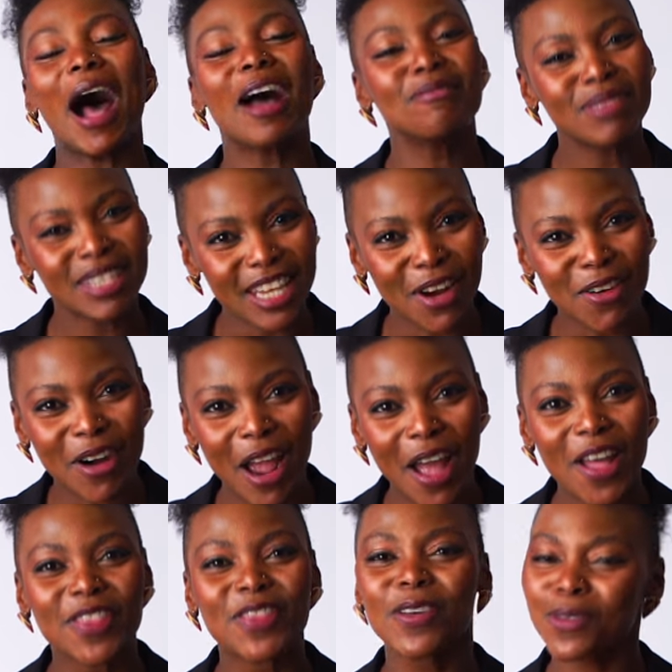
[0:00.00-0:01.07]
I'm
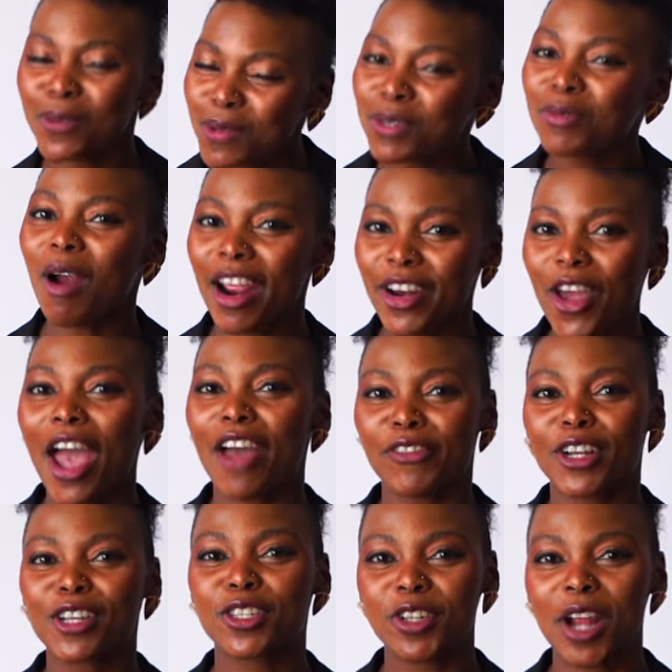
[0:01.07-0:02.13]
Sarah, this was Rhino
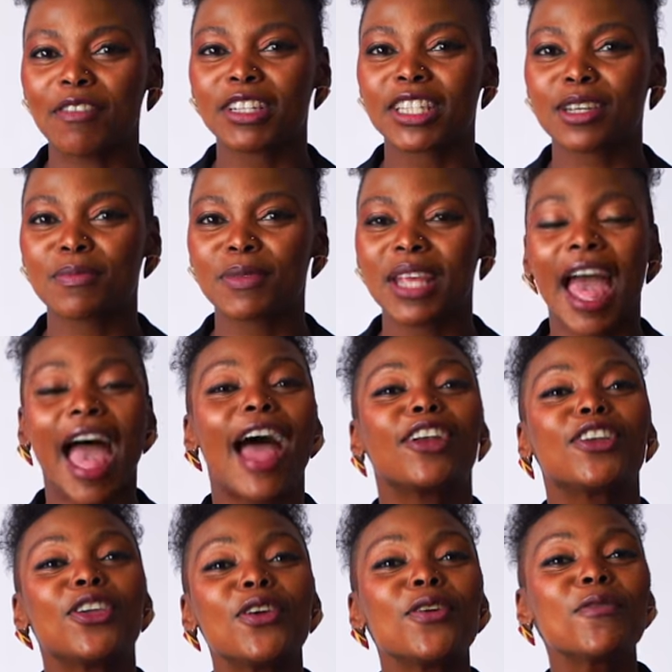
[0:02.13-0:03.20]
Africa's Travel Tips
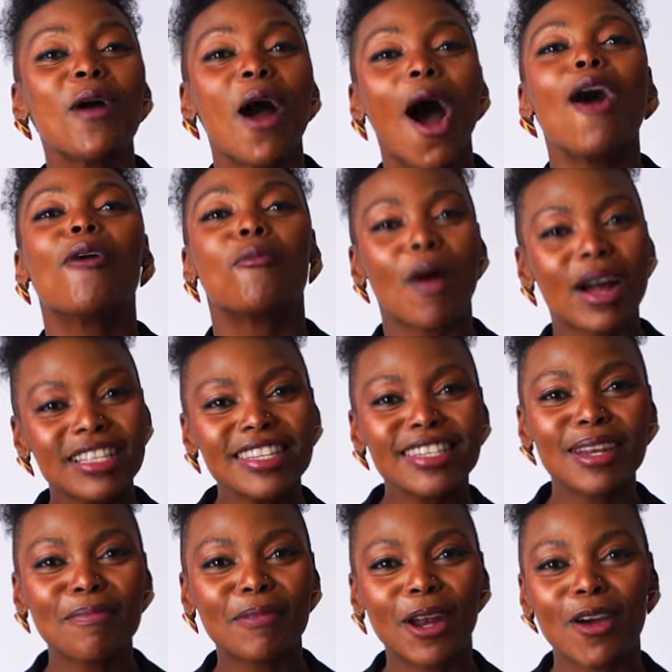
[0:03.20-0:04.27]
and you are one
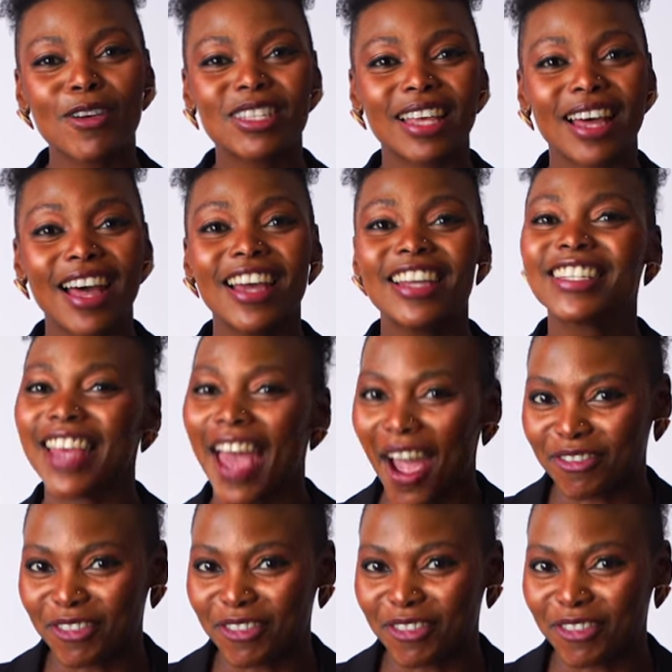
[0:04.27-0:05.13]
step closer to